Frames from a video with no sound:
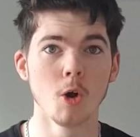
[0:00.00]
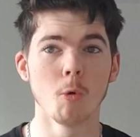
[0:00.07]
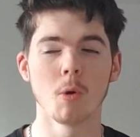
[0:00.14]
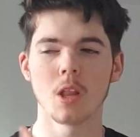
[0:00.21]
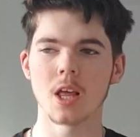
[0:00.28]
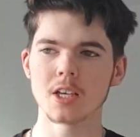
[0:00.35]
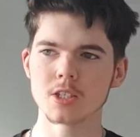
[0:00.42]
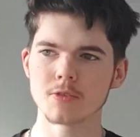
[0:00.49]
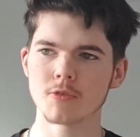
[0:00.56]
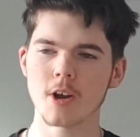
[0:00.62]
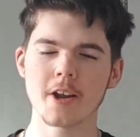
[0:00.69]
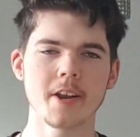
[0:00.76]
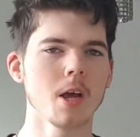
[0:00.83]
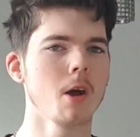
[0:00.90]
Well, as of
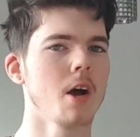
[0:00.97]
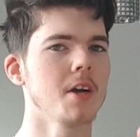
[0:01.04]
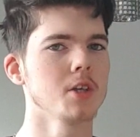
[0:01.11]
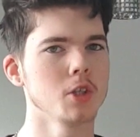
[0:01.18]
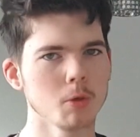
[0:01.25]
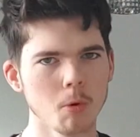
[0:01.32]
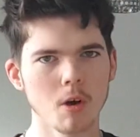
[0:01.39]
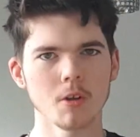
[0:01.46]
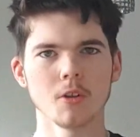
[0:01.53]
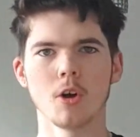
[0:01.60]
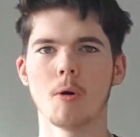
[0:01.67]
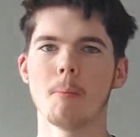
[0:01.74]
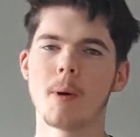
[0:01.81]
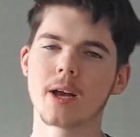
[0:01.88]
right now, you all
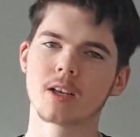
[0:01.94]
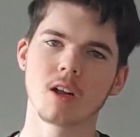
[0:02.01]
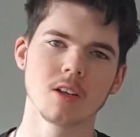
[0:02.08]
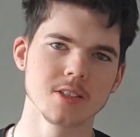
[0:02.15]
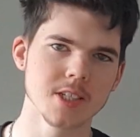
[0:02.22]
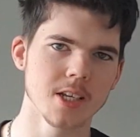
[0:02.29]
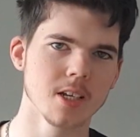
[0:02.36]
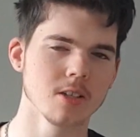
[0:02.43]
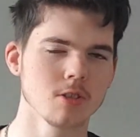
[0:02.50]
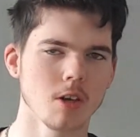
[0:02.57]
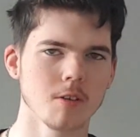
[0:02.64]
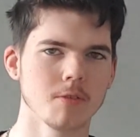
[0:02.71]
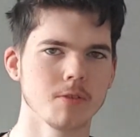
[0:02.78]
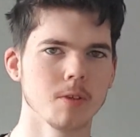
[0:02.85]
know my content has
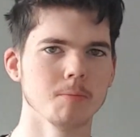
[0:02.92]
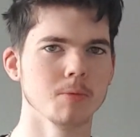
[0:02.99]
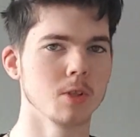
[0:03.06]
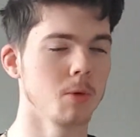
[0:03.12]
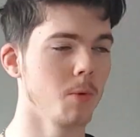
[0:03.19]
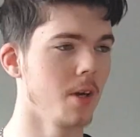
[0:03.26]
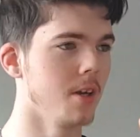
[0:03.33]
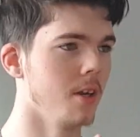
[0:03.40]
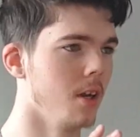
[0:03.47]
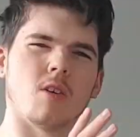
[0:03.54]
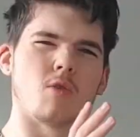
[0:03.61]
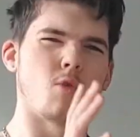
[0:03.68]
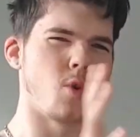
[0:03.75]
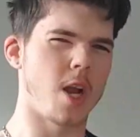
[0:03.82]
gone from doing
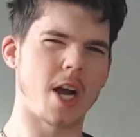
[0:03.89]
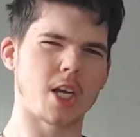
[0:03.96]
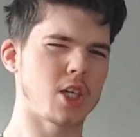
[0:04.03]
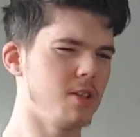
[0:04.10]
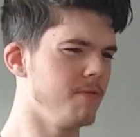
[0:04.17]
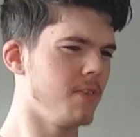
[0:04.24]
reaction